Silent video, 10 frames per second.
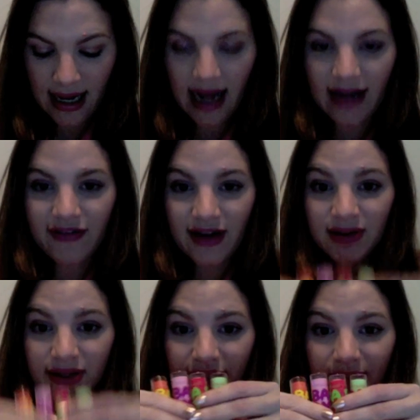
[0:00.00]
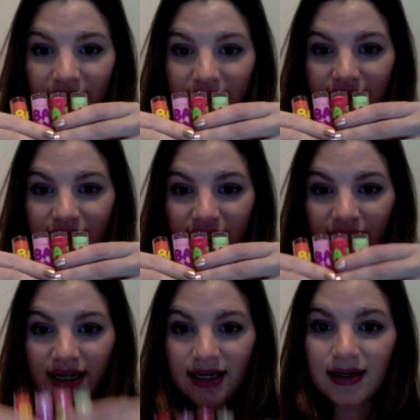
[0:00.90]
I found the limited
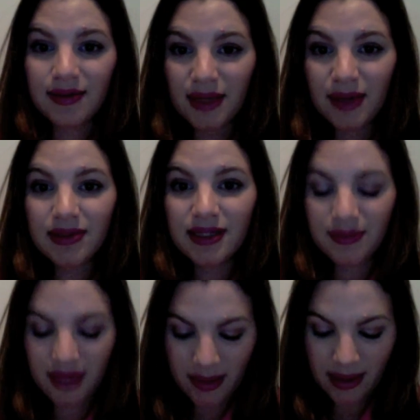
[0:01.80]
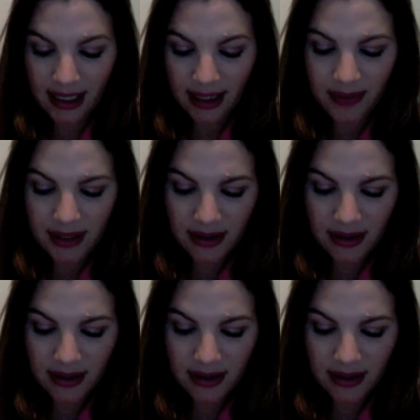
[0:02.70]
edition Maybelline Baby Lips,